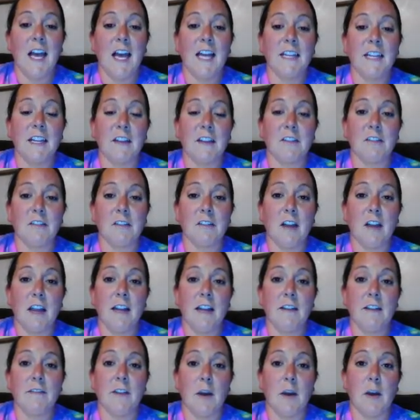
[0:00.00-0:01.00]
Another
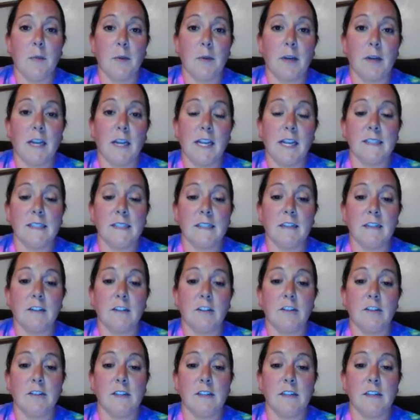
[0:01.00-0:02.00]
line of uppercase and
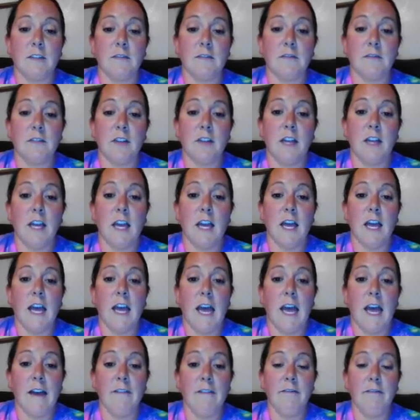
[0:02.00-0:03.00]
cursive
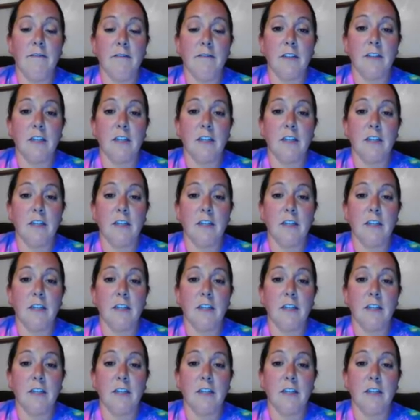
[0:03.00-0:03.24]
F,